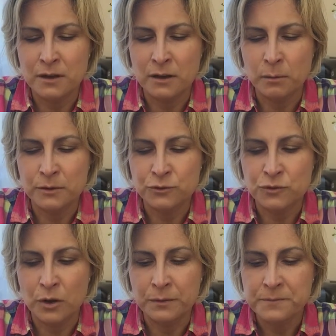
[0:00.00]
a little bit
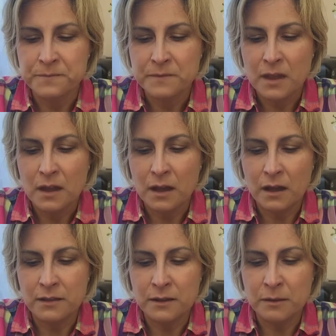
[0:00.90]
strong,
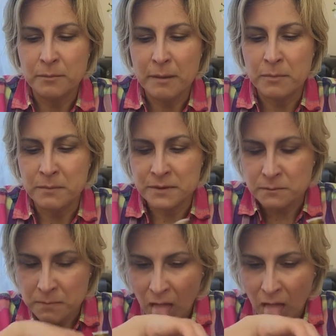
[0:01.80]
and then the peppermint.